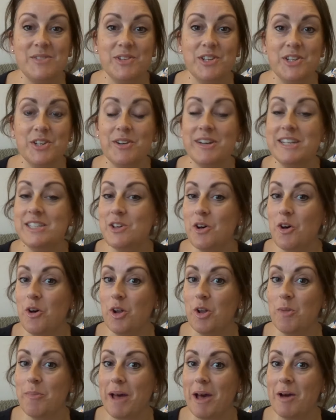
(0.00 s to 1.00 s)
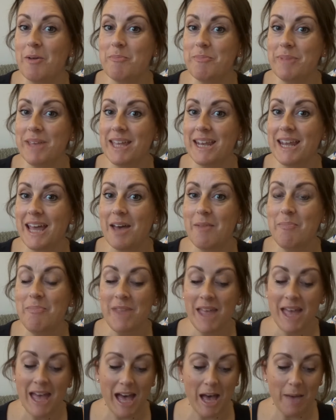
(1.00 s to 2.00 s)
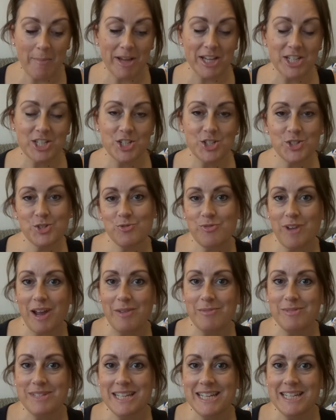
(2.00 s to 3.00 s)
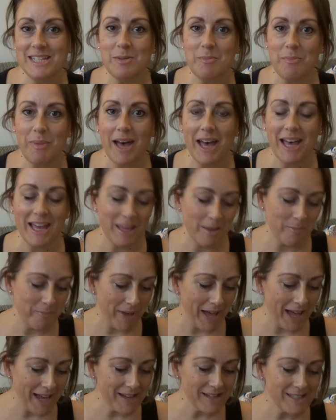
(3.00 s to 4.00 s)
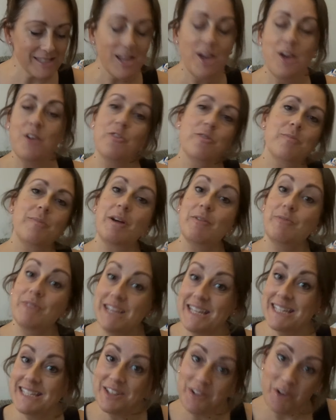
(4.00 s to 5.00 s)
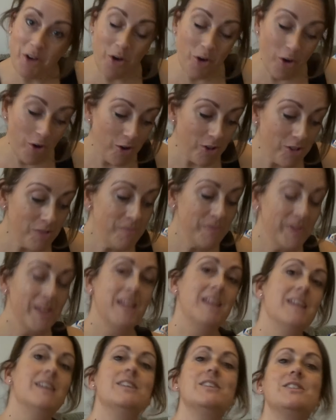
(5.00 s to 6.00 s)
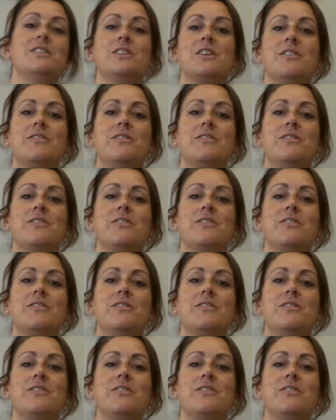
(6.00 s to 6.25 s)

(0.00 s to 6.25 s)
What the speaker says: video is all about B&M. I'm actually surrounded by bags from my recent haul. So